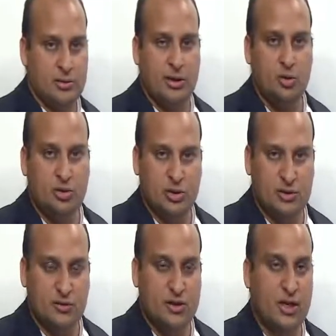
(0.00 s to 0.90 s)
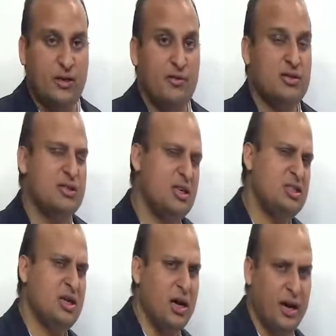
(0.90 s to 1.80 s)
solutions which are having
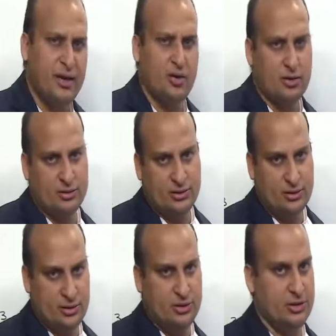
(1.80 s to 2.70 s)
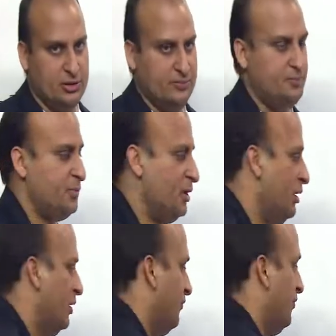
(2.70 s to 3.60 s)
such higher concentration,
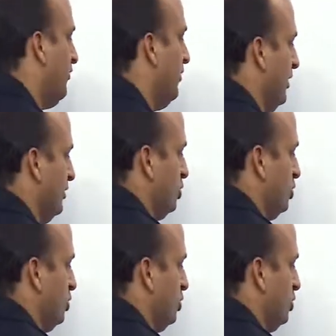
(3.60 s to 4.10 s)
we will